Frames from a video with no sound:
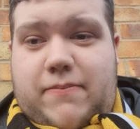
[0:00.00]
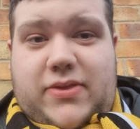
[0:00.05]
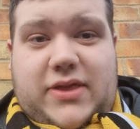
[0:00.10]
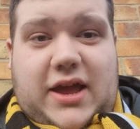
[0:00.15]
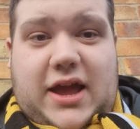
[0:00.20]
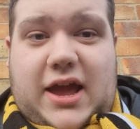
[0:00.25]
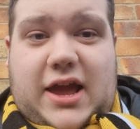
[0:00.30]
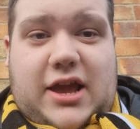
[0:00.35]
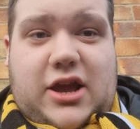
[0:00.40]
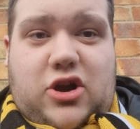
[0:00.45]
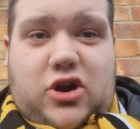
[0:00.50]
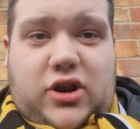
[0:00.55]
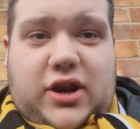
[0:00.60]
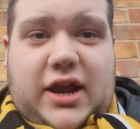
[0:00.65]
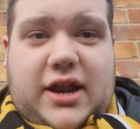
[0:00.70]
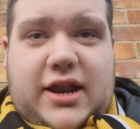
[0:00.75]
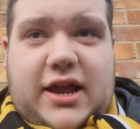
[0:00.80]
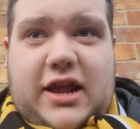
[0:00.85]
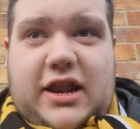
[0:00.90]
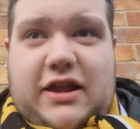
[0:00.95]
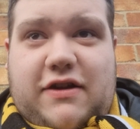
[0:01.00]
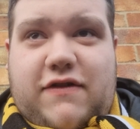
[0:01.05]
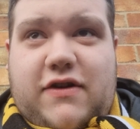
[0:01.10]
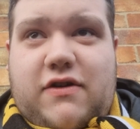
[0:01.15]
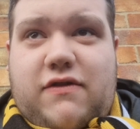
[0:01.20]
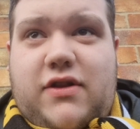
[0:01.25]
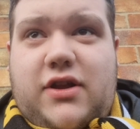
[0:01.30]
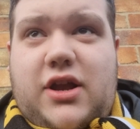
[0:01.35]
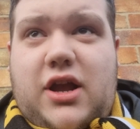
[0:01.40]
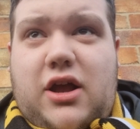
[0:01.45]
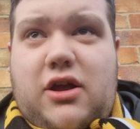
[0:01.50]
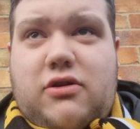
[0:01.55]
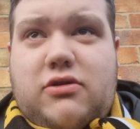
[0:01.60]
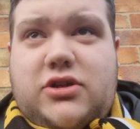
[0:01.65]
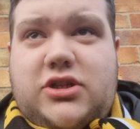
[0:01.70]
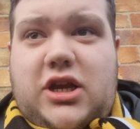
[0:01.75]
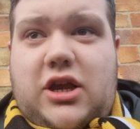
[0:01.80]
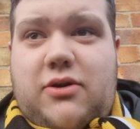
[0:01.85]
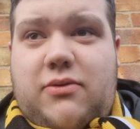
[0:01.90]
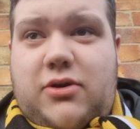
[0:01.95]
yeah, he could get nearly 50 goals.
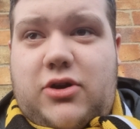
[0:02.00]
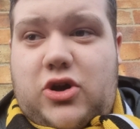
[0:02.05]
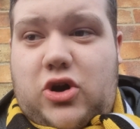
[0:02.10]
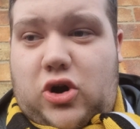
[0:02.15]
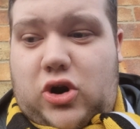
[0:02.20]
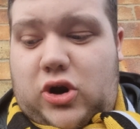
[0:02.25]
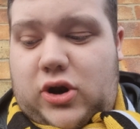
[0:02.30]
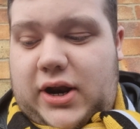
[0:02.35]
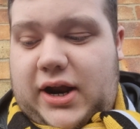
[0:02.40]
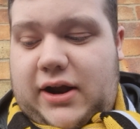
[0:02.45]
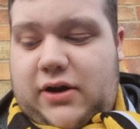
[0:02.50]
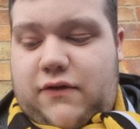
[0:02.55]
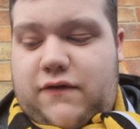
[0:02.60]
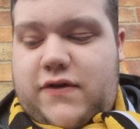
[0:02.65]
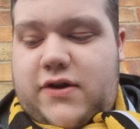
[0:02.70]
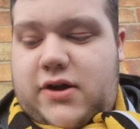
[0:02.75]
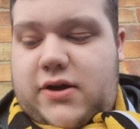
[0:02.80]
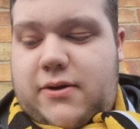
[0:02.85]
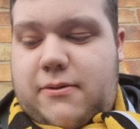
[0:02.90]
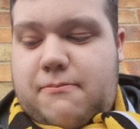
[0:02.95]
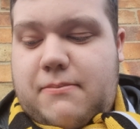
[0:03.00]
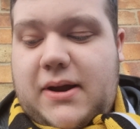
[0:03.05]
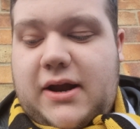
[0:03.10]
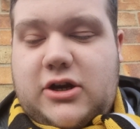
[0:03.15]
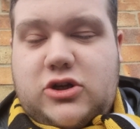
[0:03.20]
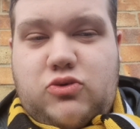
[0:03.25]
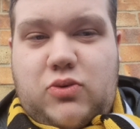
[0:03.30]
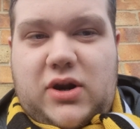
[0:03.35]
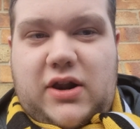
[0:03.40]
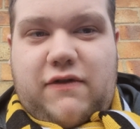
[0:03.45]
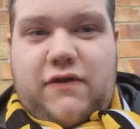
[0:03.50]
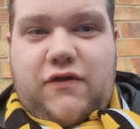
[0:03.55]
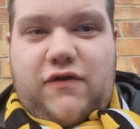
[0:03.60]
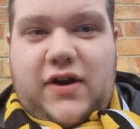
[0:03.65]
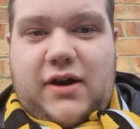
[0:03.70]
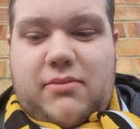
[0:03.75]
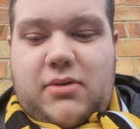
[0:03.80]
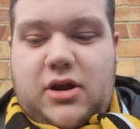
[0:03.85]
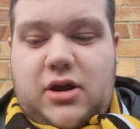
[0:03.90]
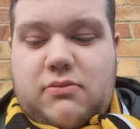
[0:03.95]
So you got to look out for Max Willett for
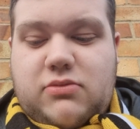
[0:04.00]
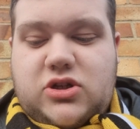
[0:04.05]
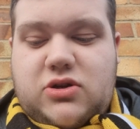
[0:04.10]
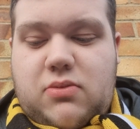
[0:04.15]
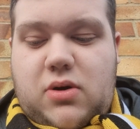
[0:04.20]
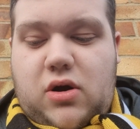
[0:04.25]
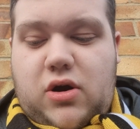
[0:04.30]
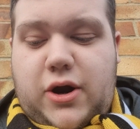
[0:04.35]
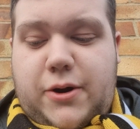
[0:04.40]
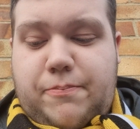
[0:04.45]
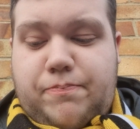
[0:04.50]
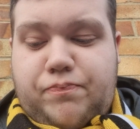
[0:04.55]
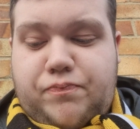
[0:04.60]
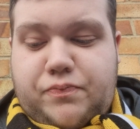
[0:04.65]
Framlingham tomorrow.